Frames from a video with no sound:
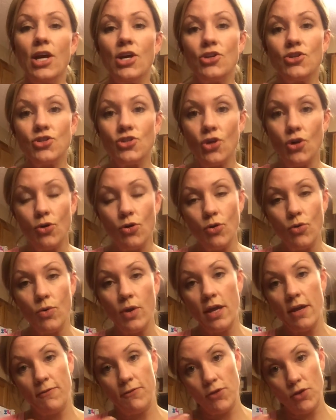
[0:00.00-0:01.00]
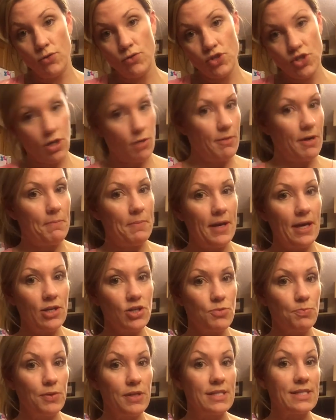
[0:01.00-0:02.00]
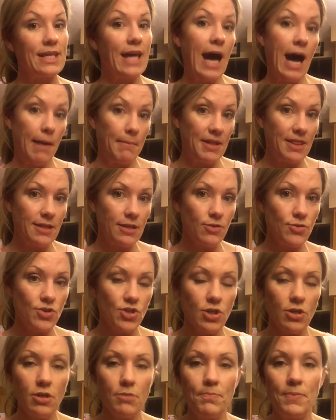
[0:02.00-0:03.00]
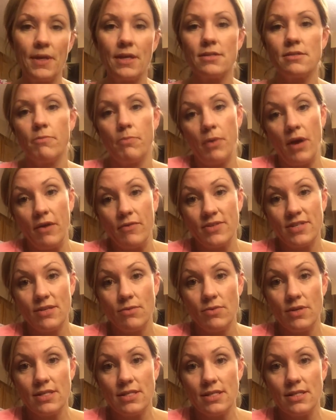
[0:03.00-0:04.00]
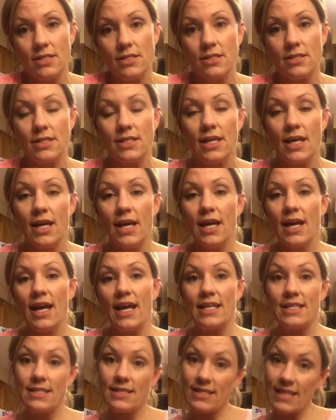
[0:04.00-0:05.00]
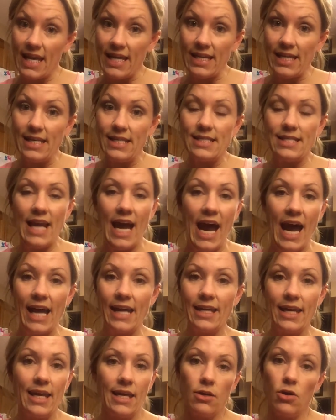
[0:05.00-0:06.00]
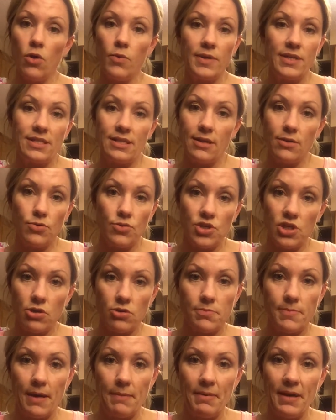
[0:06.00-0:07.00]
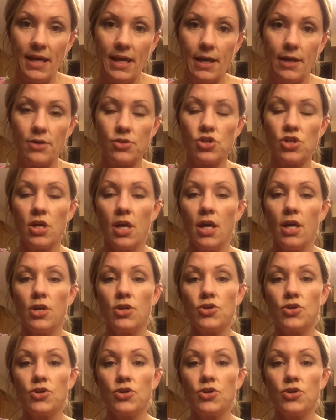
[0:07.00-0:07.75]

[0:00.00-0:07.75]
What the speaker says: So if you share my page, please comment that you shared it because of privacy reasons and settings. I can't always see who shares my page.